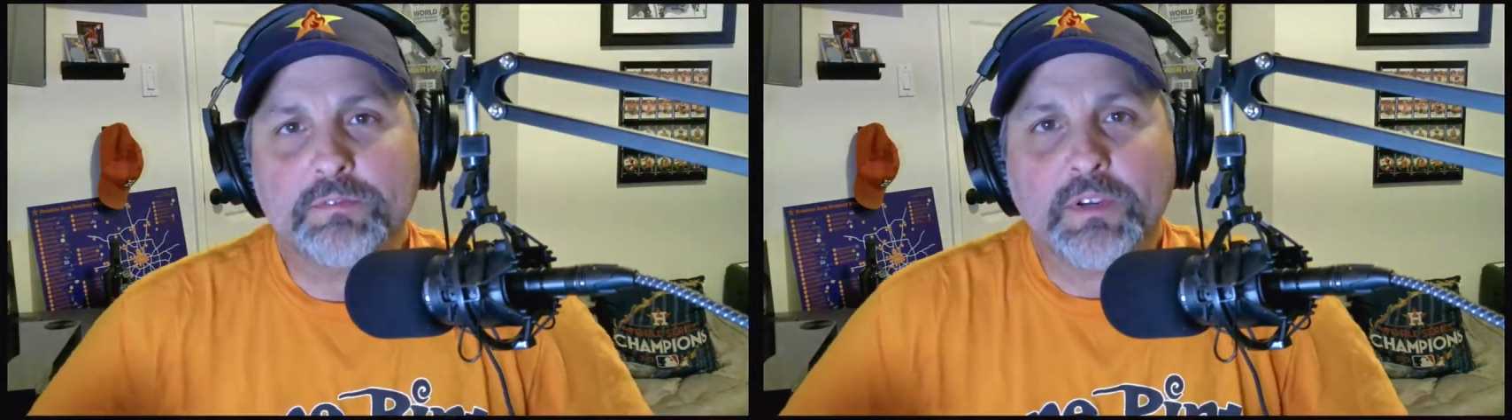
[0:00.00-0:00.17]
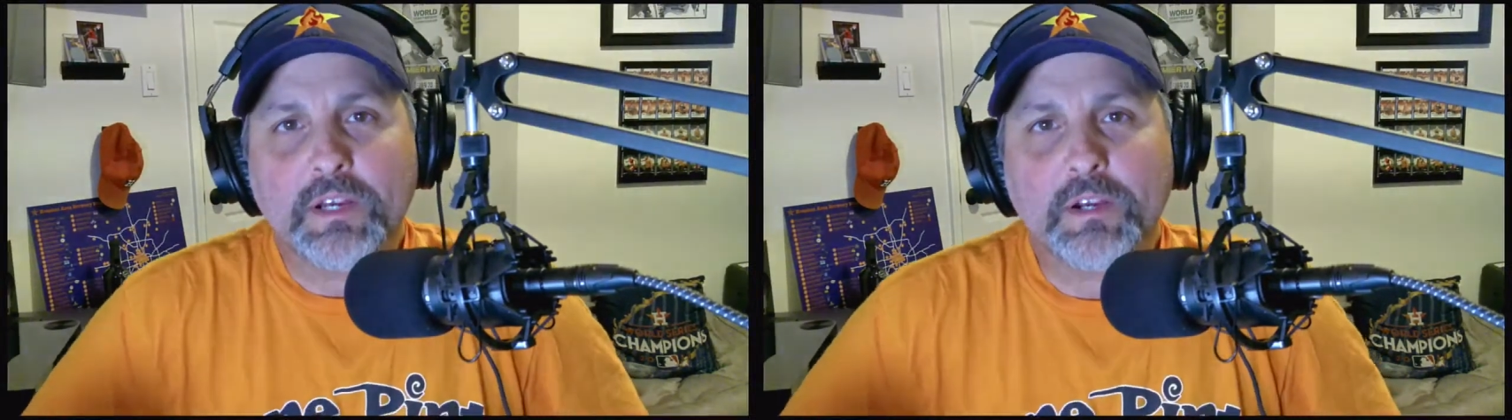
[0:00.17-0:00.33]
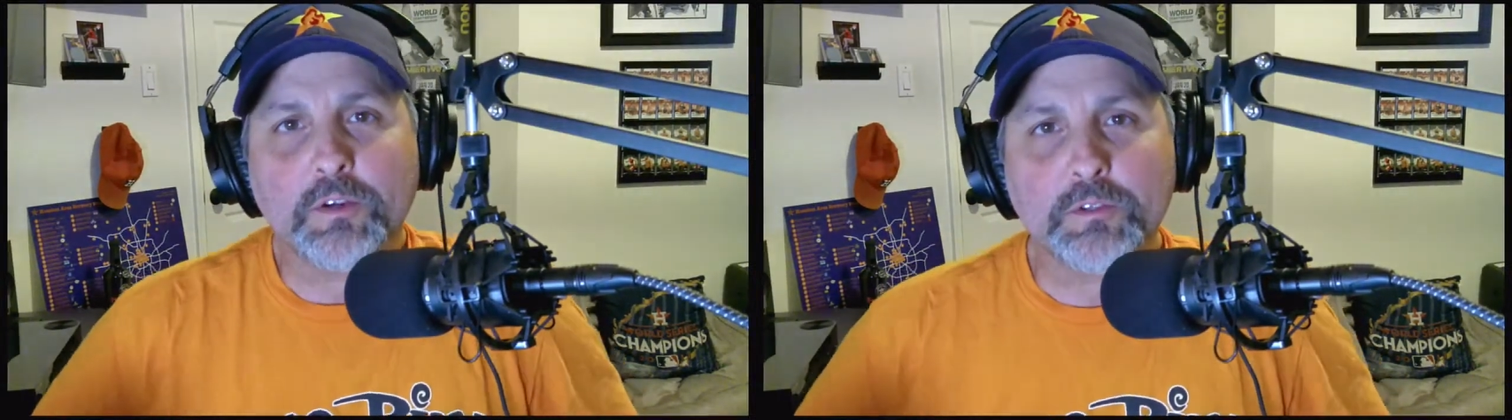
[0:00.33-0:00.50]

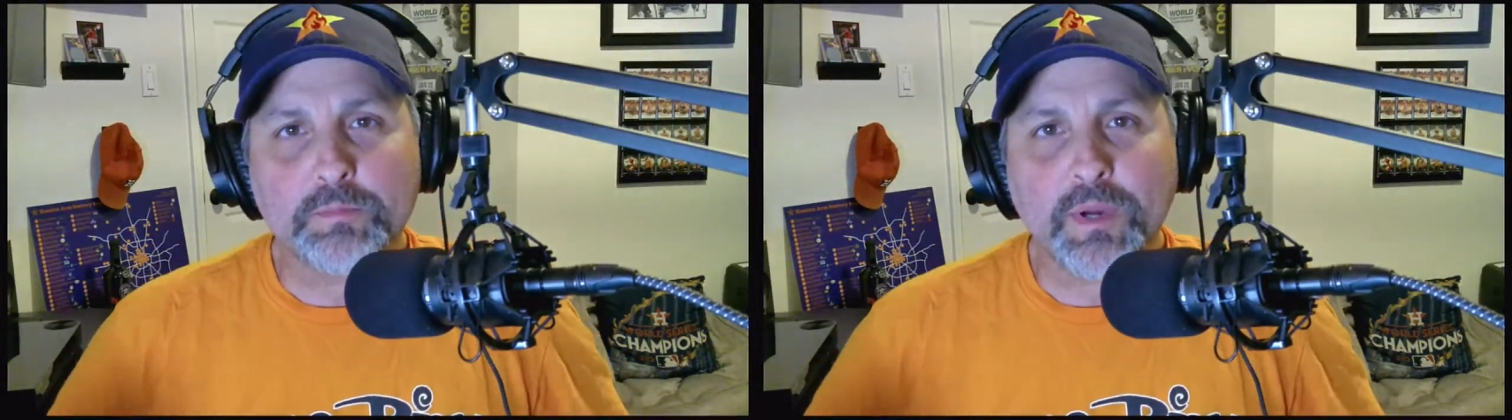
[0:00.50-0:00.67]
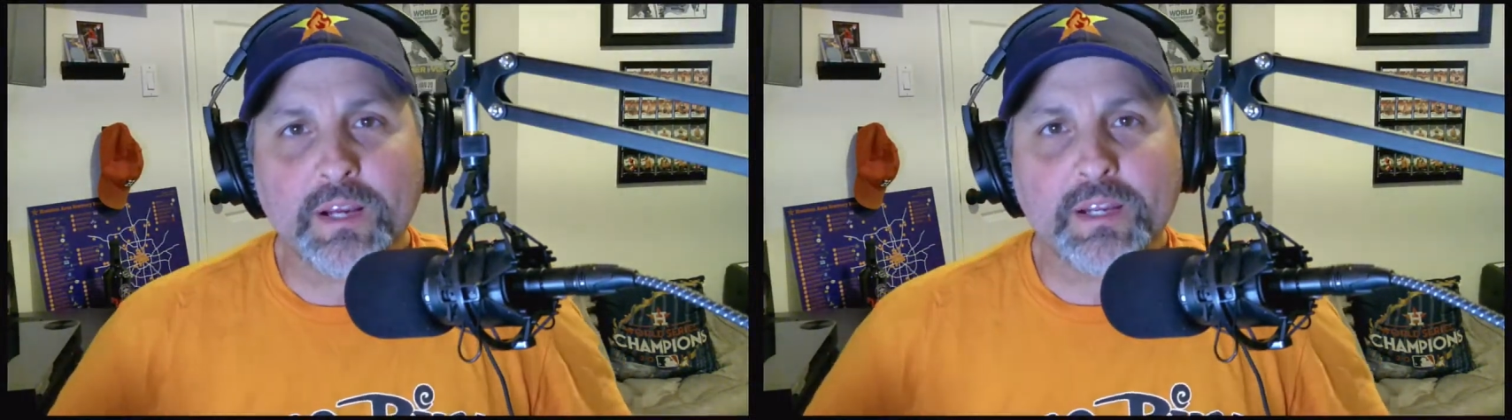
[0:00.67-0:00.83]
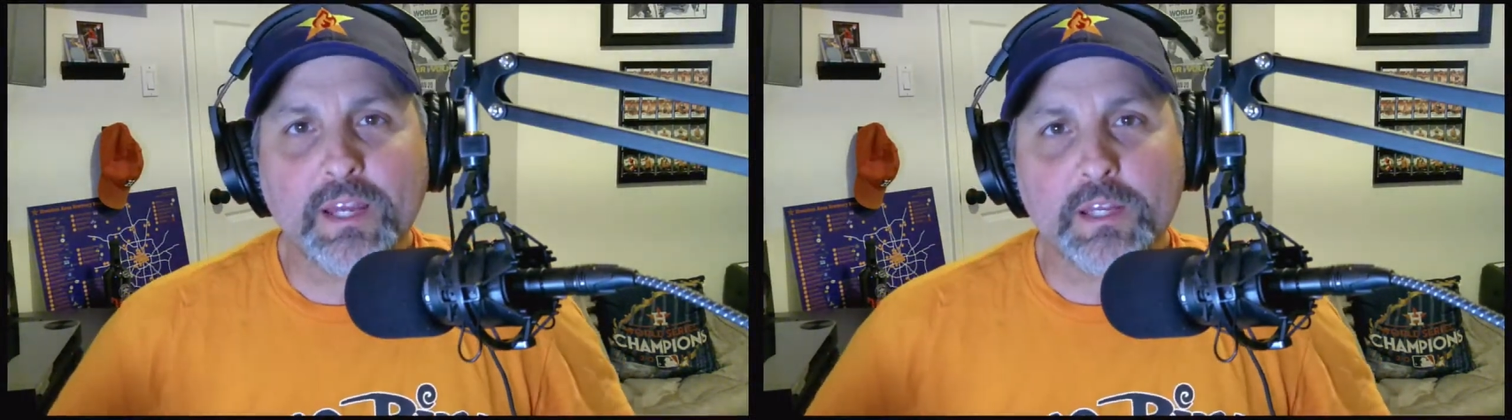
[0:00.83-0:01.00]
Fight Cards
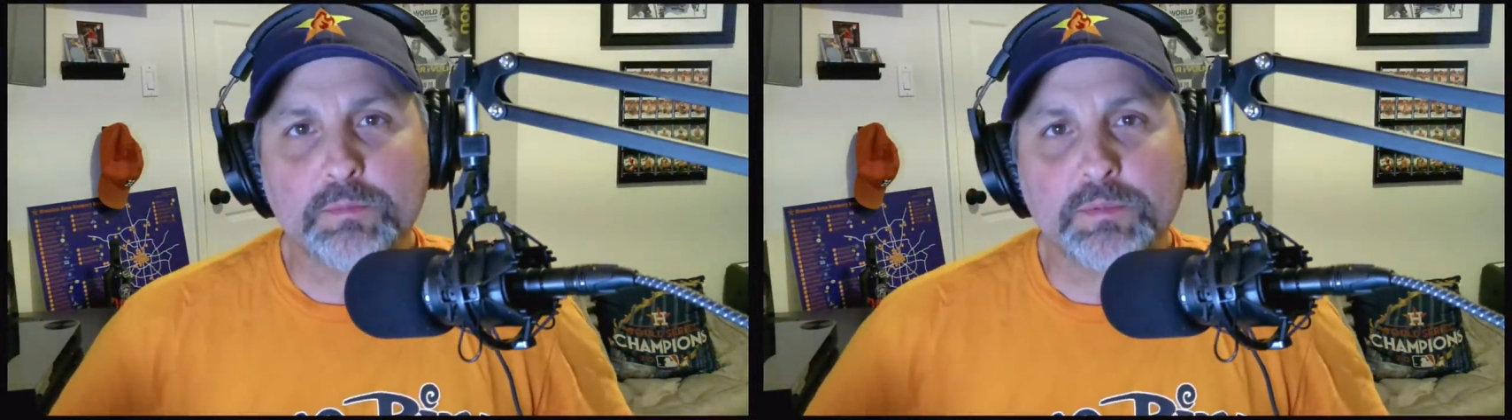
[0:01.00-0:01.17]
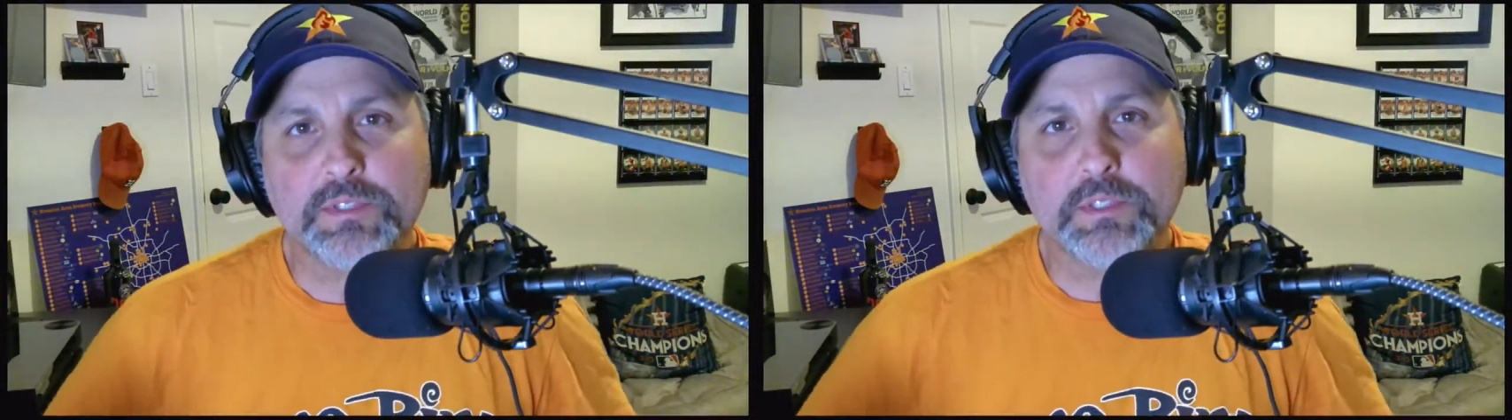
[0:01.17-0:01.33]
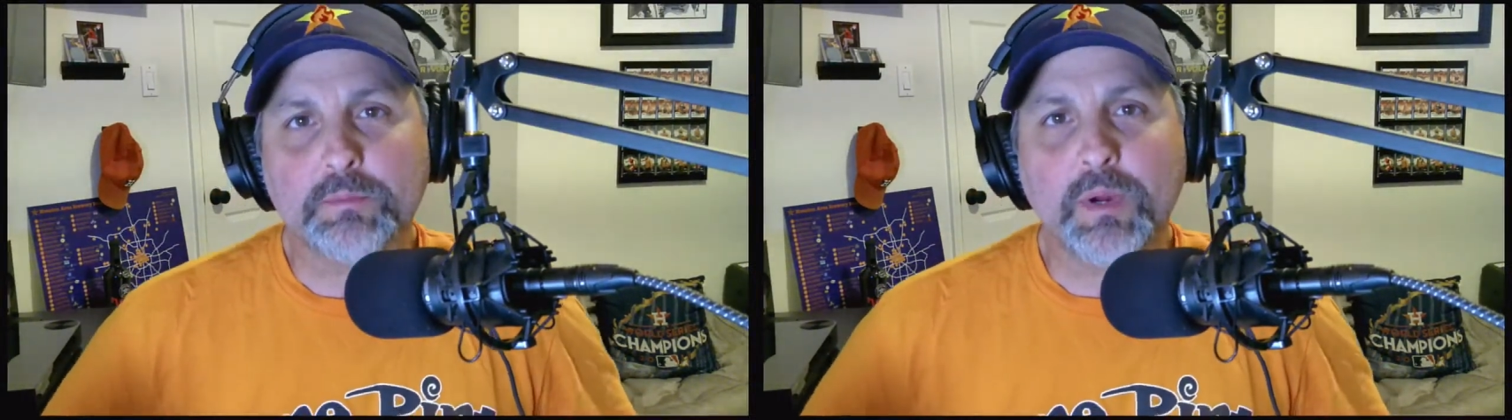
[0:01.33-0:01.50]
podcast
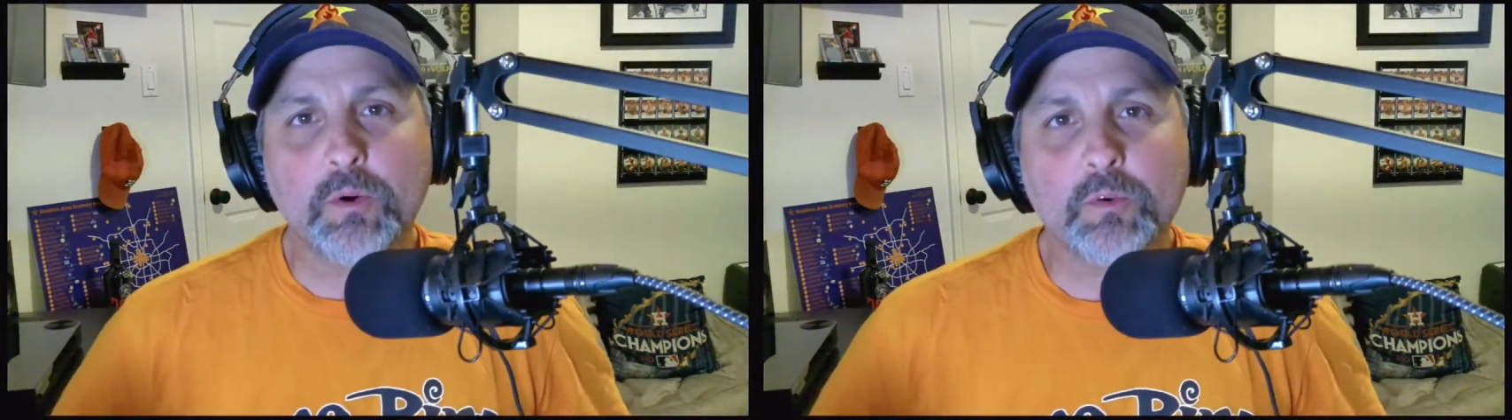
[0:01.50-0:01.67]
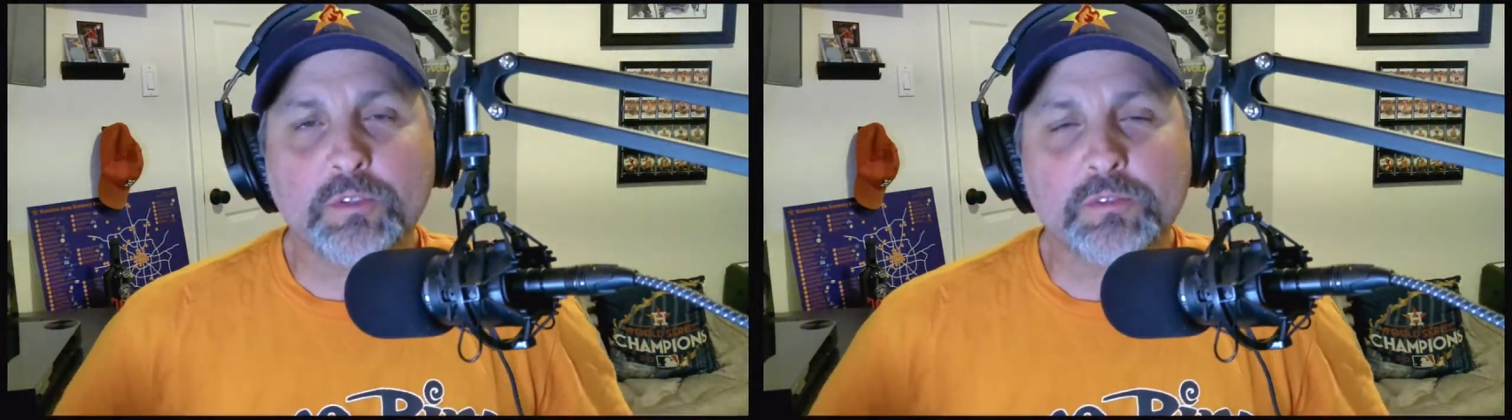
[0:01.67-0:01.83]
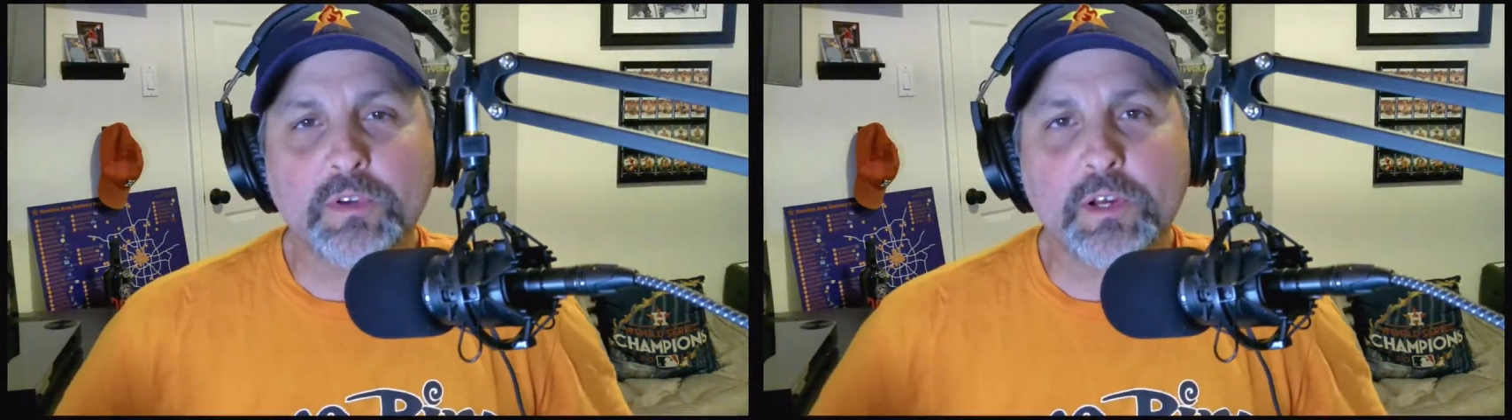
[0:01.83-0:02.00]
presented by
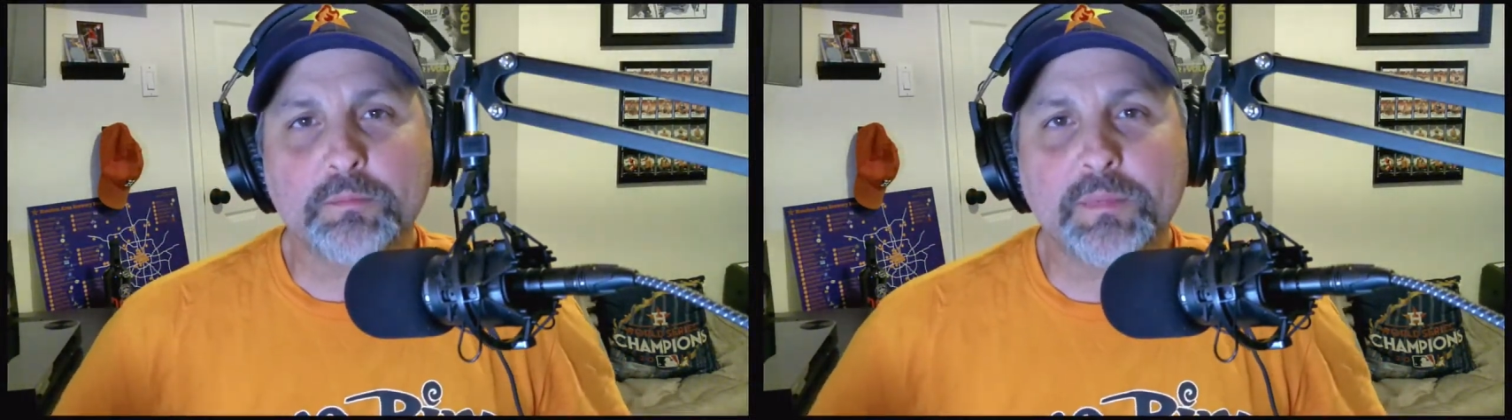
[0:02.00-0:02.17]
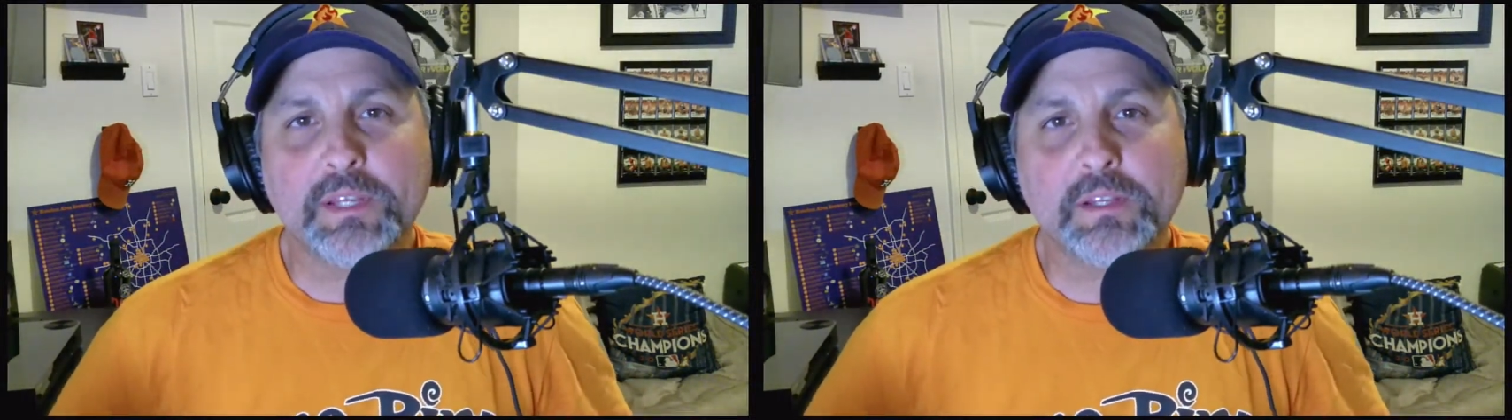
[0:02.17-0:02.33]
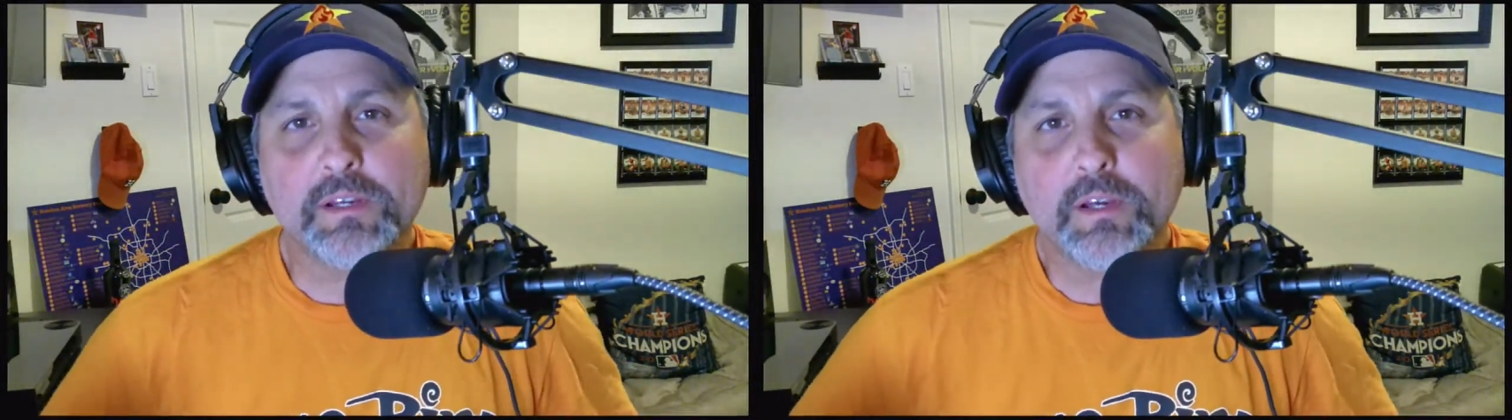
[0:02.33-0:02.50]
Orange Fire Media.